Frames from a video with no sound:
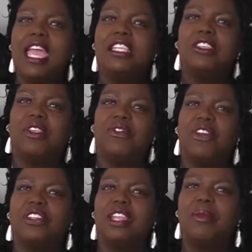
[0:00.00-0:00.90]
So the
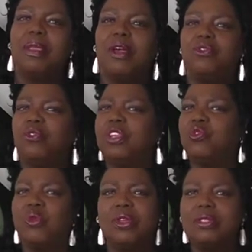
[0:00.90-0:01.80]
first thing we're going to do
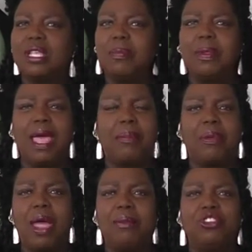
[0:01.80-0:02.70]
is real simple. I
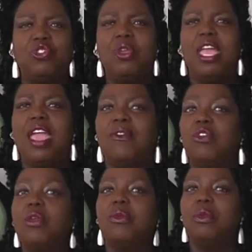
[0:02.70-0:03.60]
promise you, if
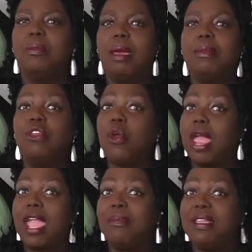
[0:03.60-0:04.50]
you can remember your
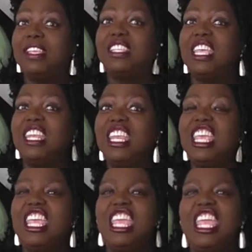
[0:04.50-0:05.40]
A, B, C,
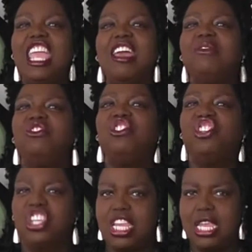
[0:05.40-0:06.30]
D, E, F,
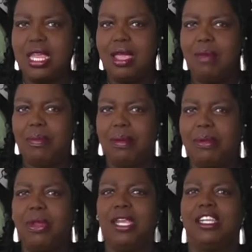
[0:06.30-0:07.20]
G,
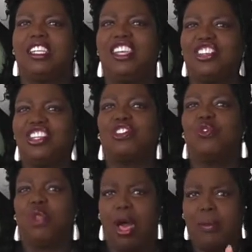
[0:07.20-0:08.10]
remember, and the teacher in
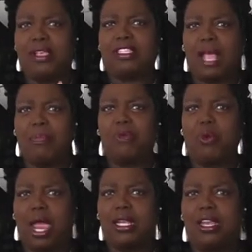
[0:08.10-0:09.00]
school always stopped
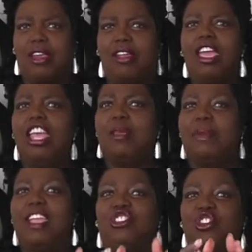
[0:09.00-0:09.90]
you right there to
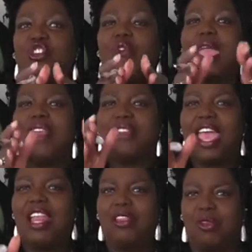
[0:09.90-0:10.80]
make sure you had
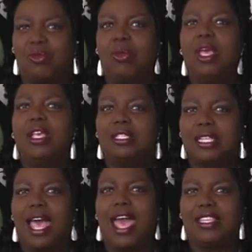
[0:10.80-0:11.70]
that little
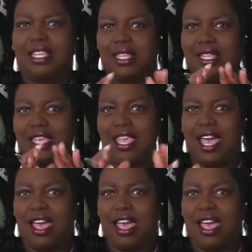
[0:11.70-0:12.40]
size of the